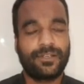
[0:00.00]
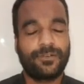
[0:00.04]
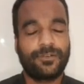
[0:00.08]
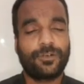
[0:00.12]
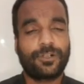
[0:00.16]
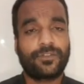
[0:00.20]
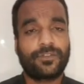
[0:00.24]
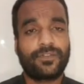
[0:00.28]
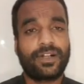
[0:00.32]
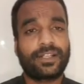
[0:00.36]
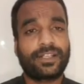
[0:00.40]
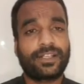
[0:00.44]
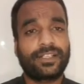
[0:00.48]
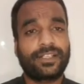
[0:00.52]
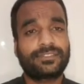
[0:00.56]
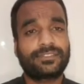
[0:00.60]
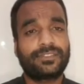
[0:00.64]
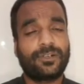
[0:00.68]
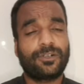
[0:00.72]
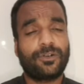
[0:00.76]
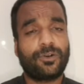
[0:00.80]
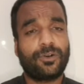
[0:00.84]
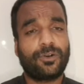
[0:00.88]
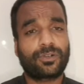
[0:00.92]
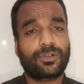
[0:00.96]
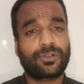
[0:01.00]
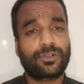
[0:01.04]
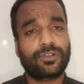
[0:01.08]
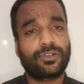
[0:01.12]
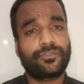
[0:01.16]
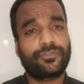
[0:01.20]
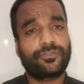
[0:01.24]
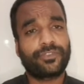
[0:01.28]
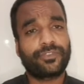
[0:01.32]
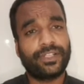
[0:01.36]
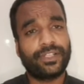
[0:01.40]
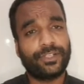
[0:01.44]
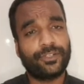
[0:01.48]
Or what is the order
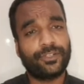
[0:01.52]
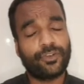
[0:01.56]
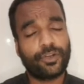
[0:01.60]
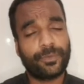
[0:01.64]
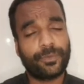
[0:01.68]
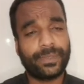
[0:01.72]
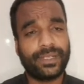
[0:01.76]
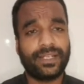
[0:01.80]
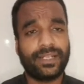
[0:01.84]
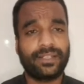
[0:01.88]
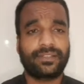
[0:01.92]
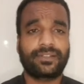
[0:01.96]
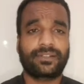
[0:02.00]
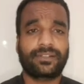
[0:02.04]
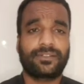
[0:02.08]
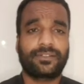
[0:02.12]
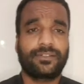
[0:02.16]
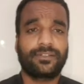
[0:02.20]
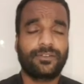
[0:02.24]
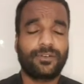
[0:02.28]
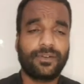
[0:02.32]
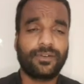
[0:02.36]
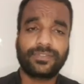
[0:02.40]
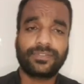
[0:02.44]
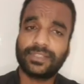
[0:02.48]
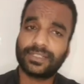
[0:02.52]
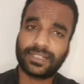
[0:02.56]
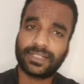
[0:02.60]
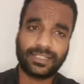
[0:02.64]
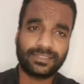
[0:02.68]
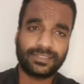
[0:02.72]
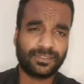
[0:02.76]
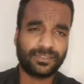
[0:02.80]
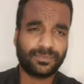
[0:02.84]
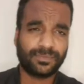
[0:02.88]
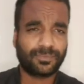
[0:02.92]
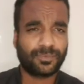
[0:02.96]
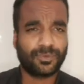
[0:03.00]
of denominator of the
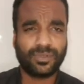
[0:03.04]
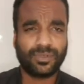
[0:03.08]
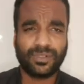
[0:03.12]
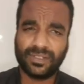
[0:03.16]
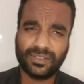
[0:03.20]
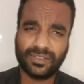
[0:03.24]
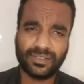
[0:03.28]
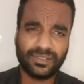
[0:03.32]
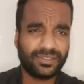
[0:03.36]
transfer?